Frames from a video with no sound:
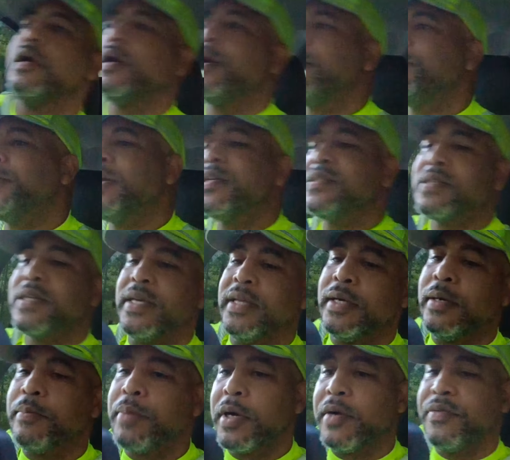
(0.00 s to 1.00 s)
I'm not saying
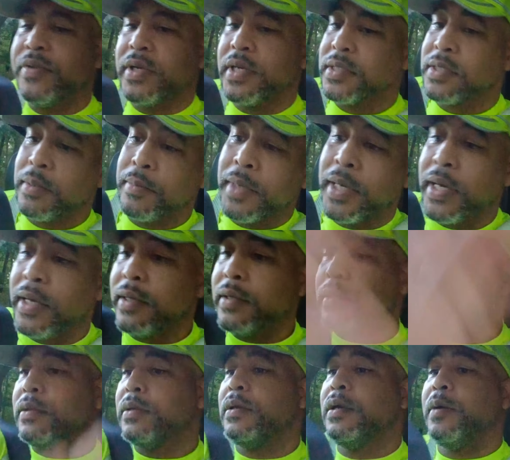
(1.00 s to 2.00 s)
I'm perfect, because I'm not.
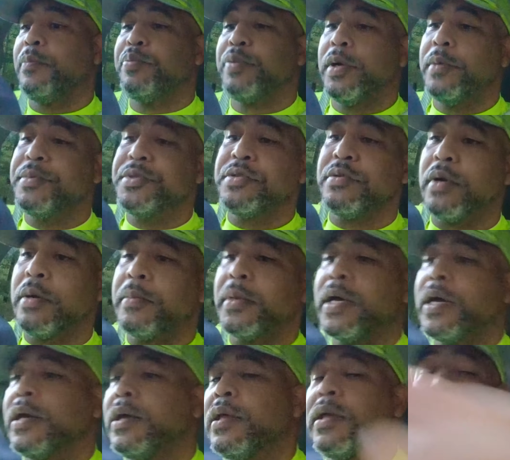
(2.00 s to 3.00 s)
I promise you I'm
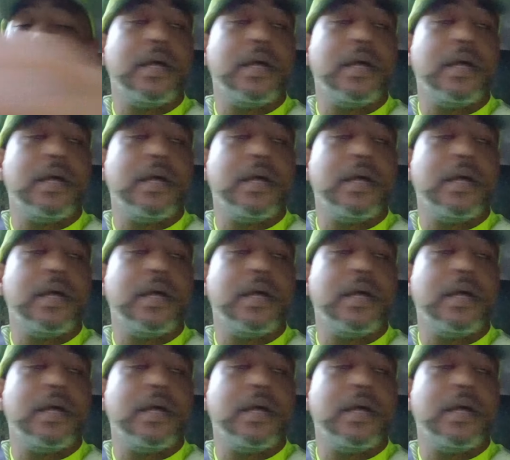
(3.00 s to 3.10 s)
not.